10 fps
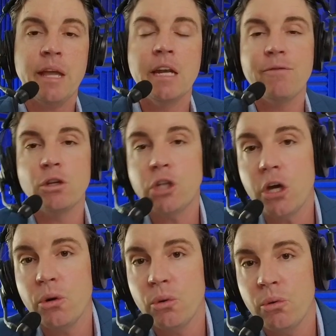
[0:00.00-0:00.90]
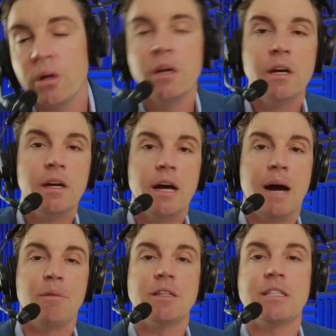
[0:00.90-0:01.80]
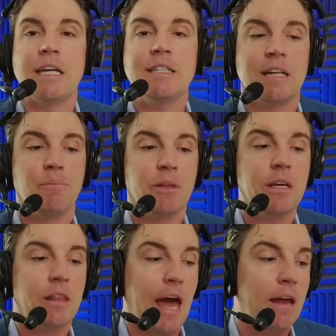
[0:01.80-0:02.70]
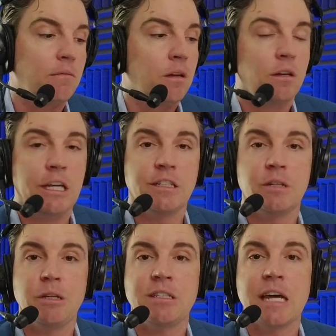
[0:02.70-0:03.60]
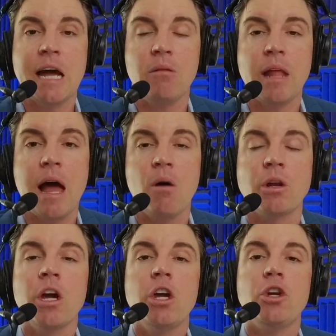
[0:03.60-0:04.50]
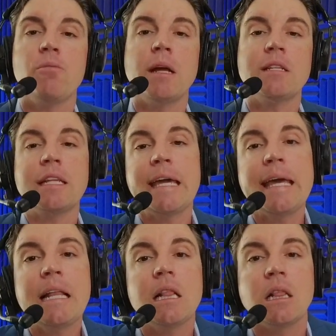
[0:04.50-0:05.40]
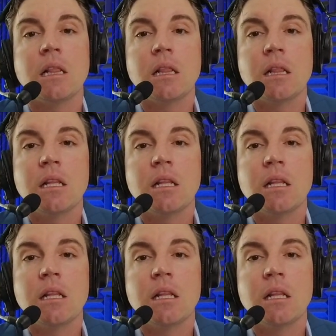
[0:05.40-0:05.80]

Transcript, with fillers: And if you do, I'm going to say something that needs to be said out loud. You're mentally ill.